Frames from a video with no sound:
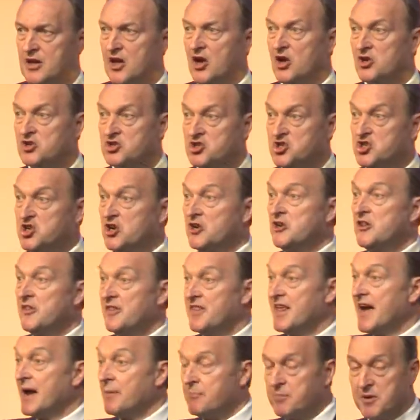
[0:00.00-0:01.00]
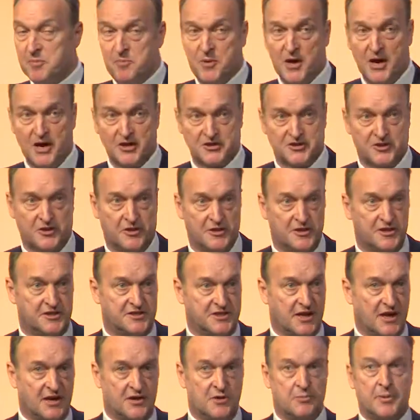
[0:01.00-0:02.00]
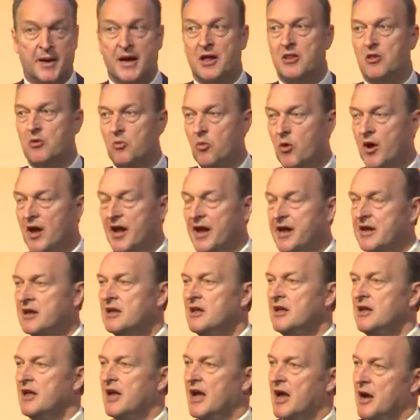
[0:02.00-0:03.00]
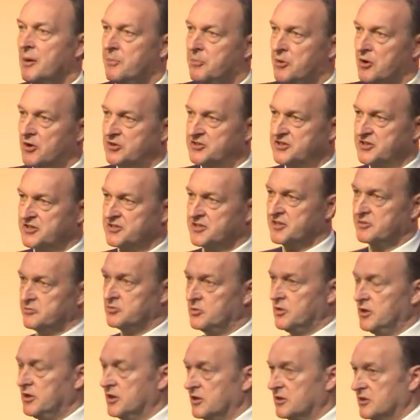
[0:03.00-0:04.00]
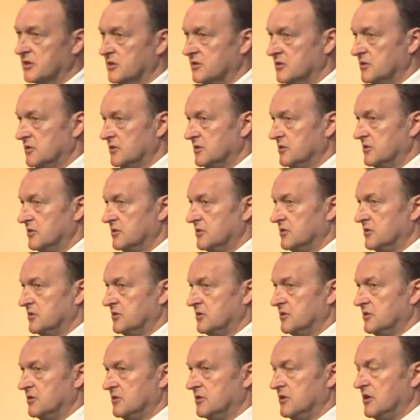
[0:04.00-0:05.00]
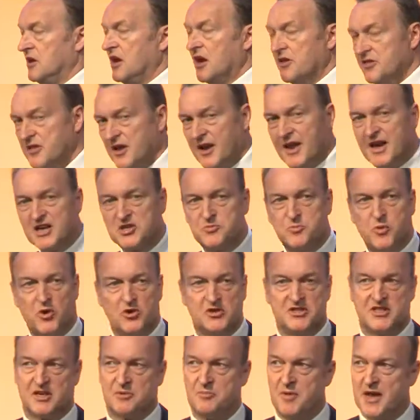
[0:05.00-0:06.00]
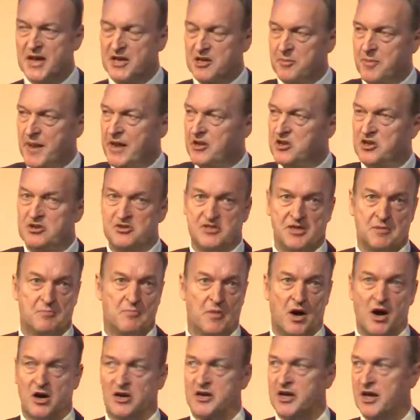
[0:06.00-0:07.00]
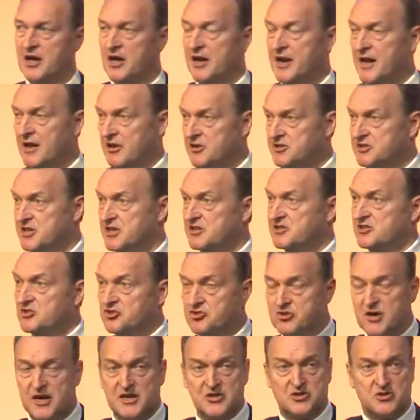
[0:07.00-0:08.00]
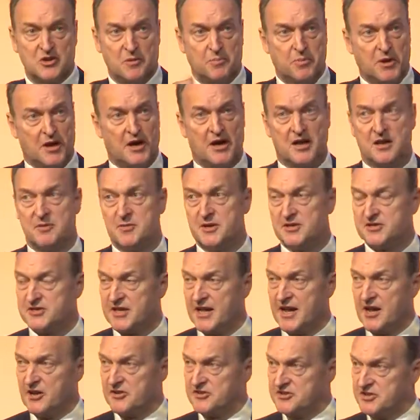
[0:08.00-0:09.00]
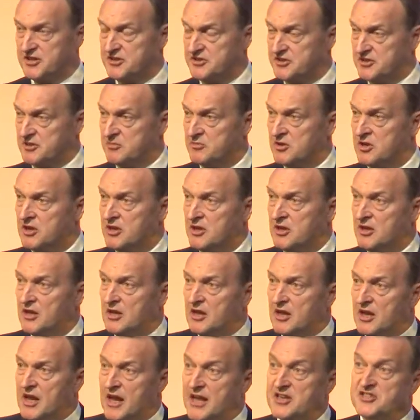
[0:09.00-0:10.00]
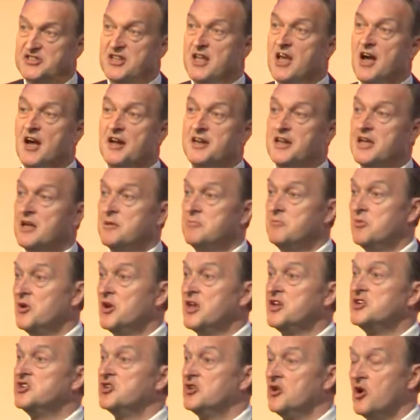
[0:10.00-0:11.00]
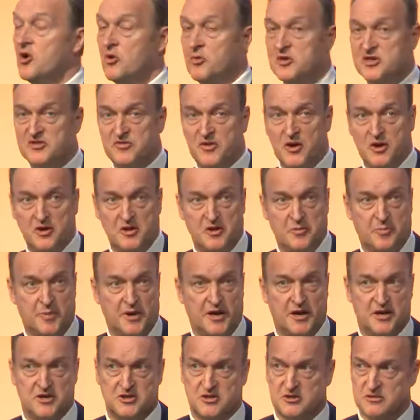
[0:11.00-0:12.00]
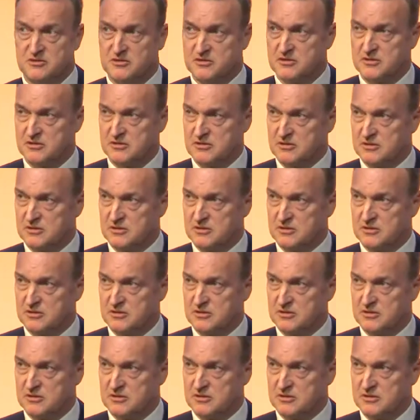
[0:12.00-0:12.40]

And shouldn't that be part of the design about the way our processes work? And the last point I'd make about using market analogies and trying to apply them into the health system is the idea money should always follow the patient.